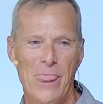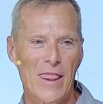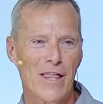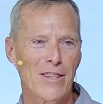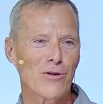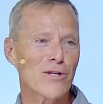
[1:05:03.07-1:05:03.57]

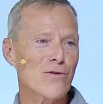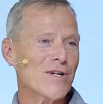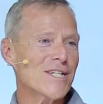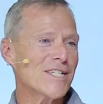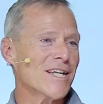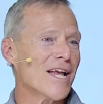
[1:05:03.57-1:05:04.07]
The only
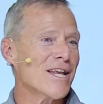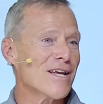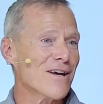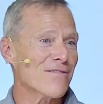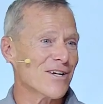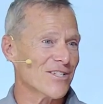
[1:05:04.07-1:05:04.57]
reason
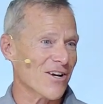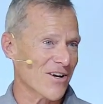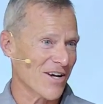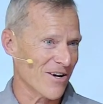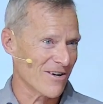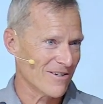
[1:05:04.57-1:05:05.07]
any of us are
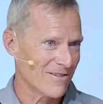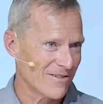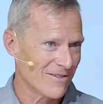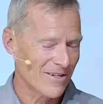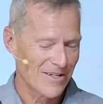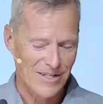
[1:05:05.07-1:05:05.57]
here
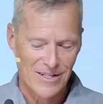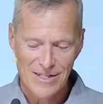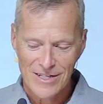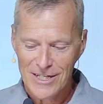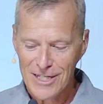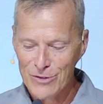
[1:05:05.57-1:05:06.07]

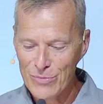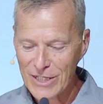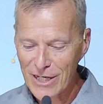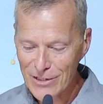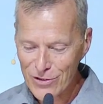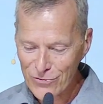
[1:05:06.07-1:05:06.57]
is
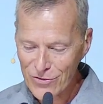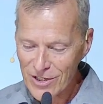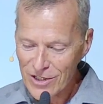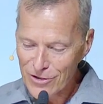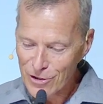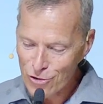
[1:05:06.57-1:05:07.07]
because of
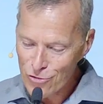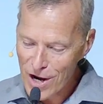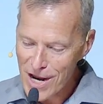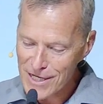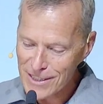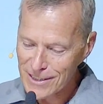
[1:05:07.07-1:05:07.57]
the
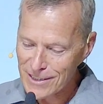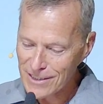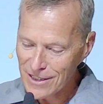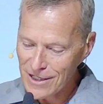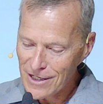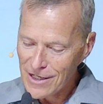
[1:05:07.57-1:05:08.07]
grace
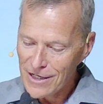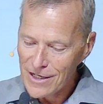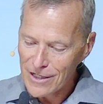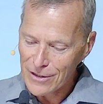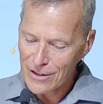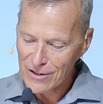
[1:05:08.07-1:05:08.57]

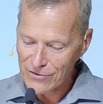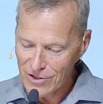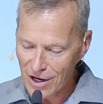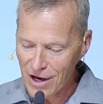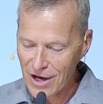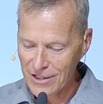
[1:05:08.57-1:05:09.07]
uh, of
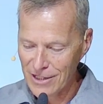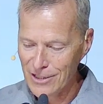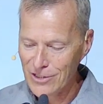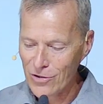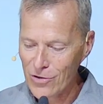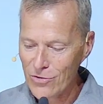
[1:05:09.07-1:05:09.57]
God.
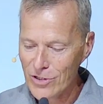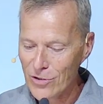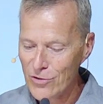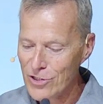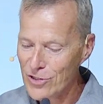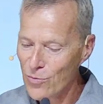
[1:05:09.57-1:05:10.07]
And so, you
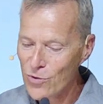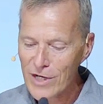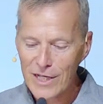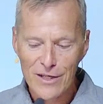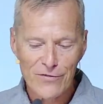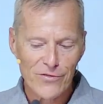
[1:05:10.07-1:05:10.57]
know, this
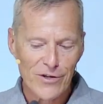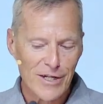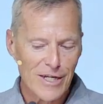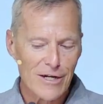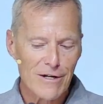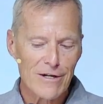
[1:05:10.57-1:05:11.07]
morning, if you're
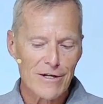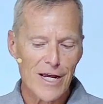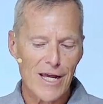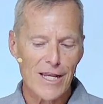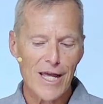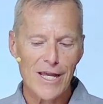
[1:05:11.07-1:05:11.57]
here
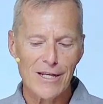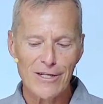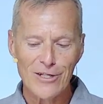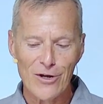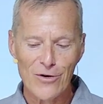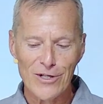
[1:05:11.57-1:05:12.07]
and,
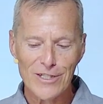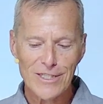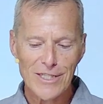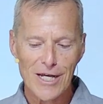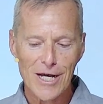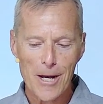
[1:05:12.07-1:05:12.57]
and you know,
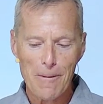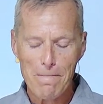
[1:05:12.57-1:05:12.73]
it's, uh,